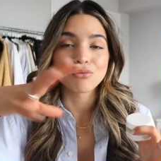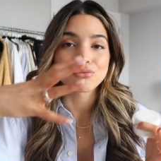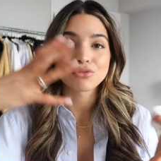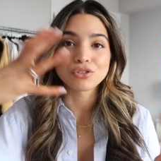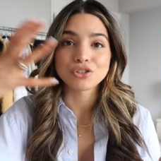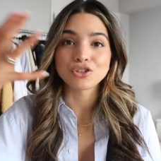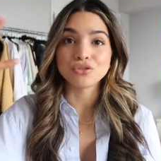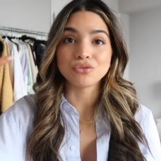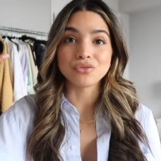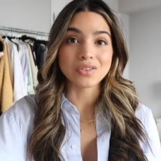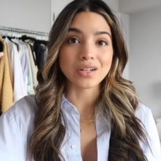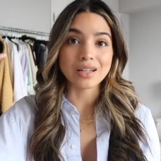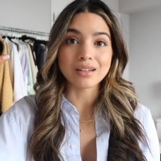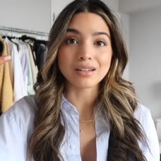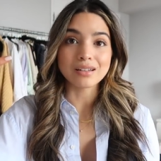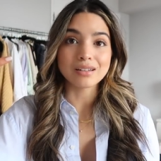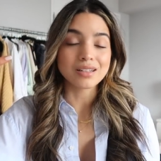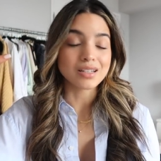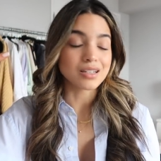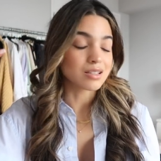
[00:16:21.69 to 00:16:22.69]

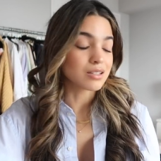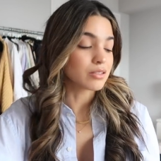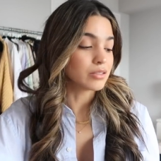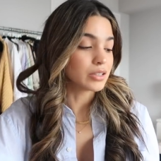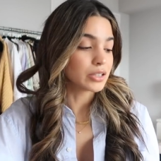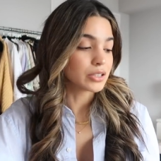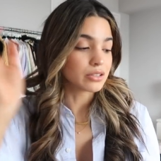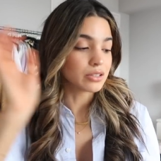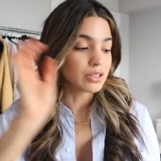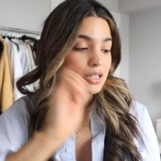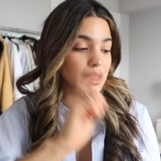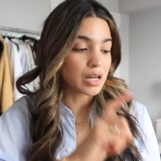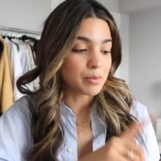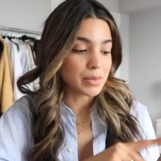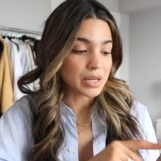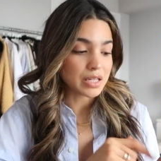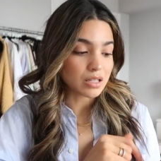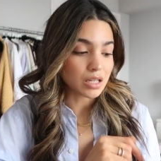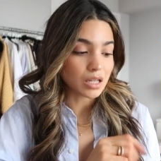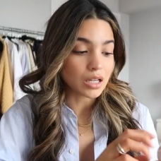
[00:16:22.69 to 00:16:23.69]
rejuvenated it's literally
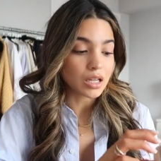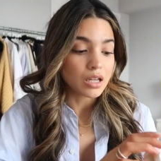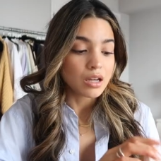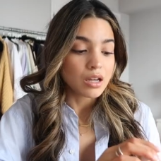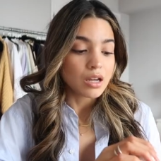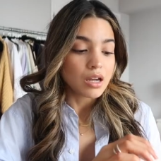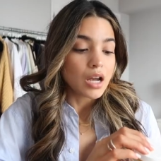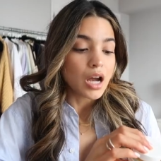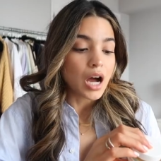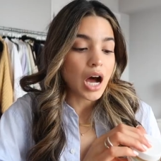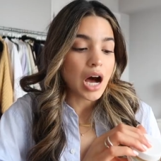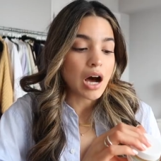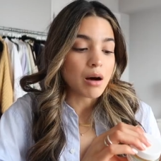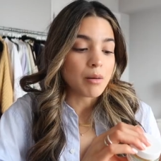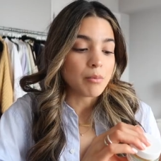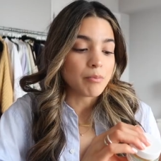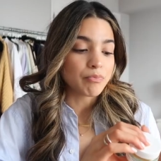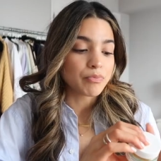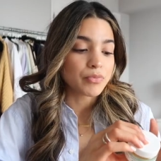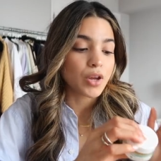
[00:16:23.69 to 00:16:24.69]
amazing
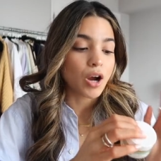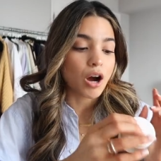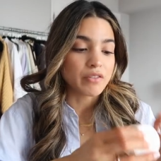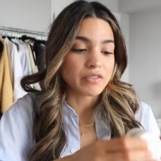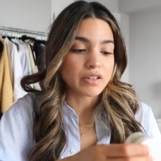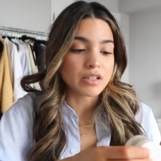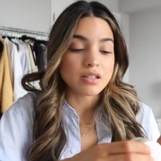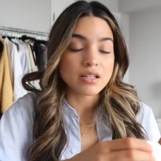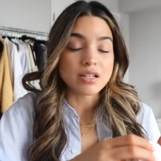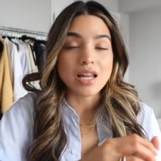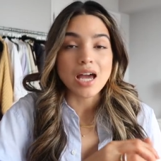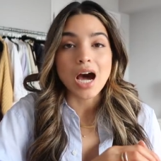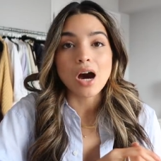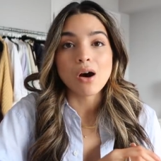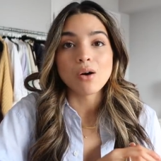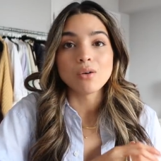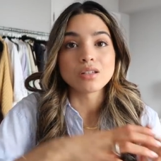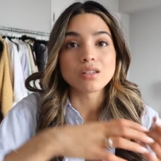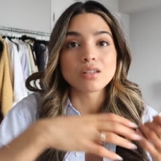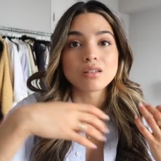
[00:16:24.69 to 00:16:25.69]
um, obviously
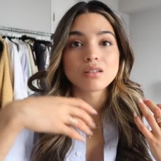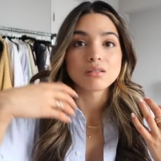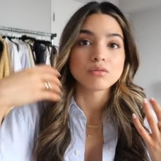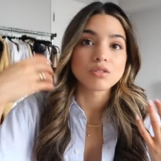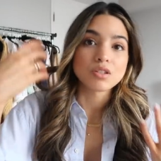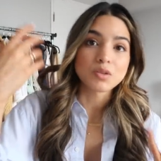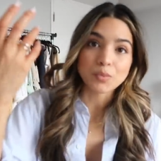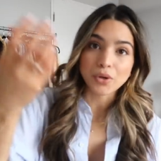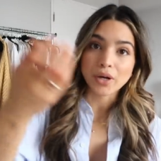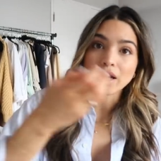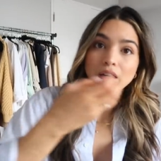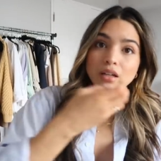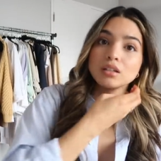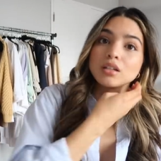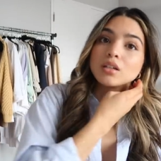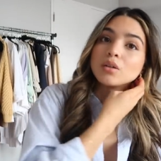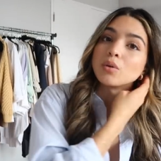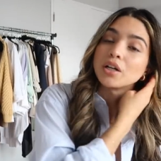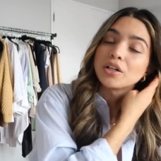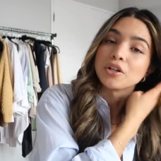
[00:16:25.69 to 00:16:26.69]
now it's
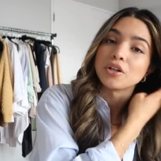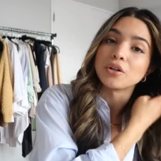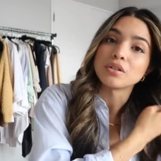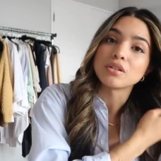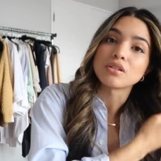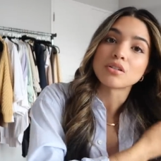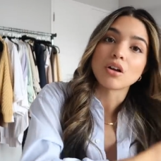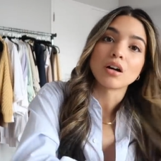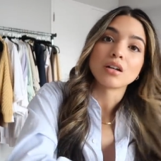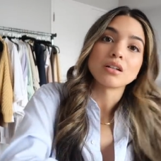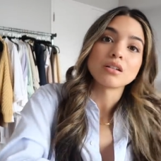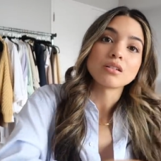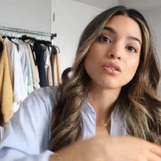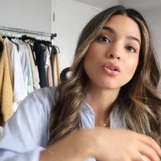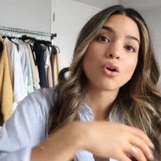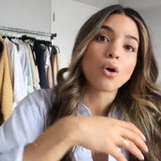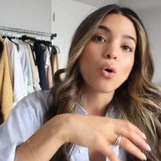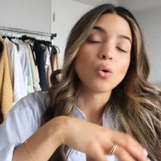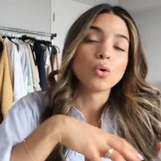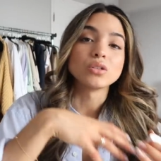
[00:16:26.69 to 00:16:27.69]
spring you know it's not as
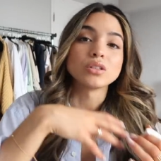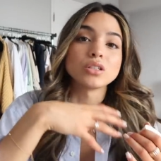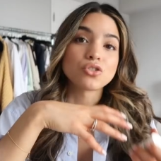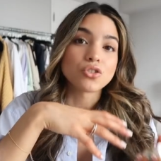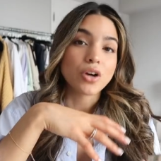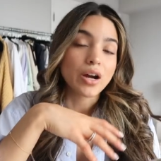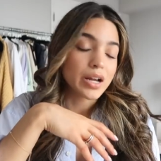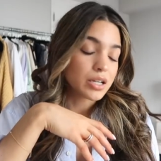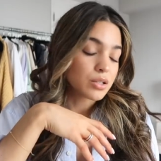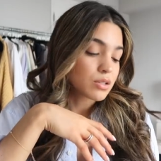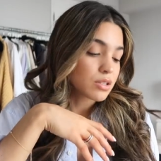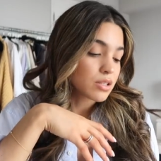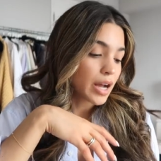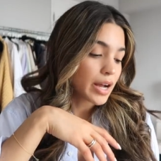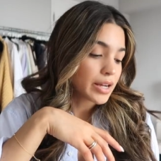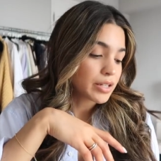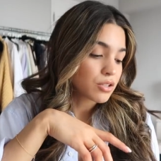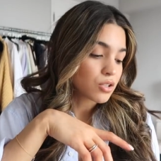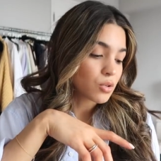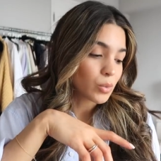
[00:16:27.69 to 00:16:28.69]
cold and dry
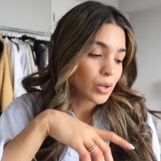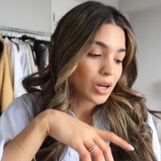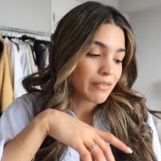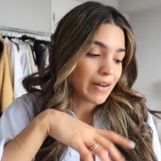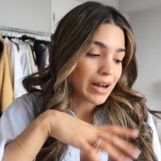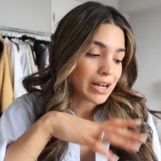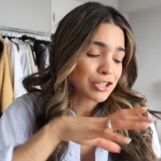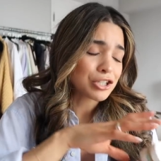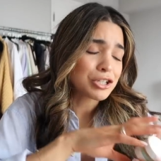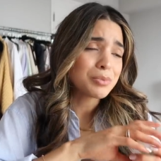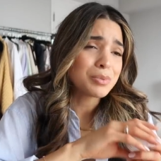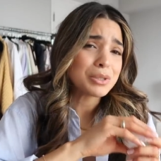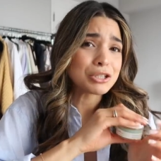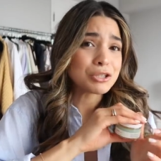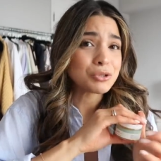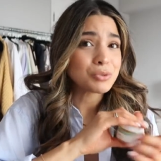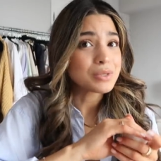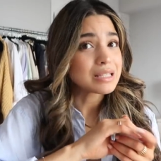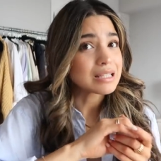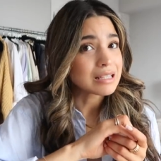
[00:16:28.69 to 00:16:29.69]
outside so what i've actually been
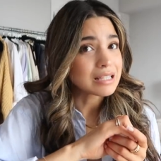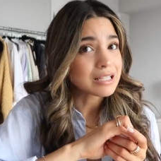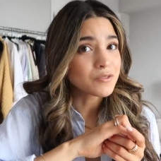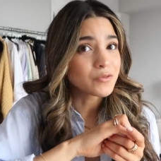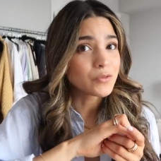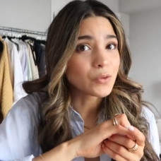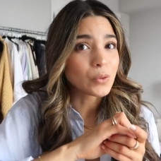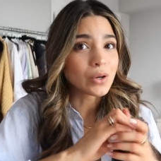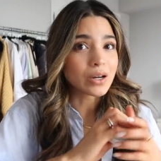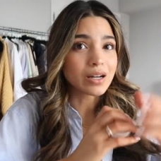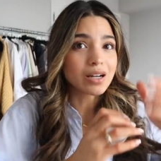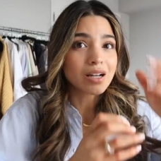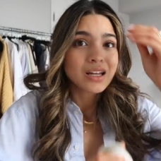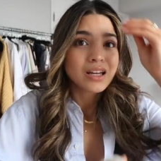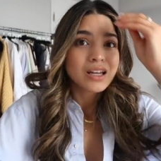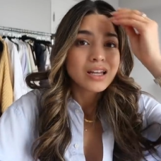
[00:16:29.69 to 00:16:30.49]
using this for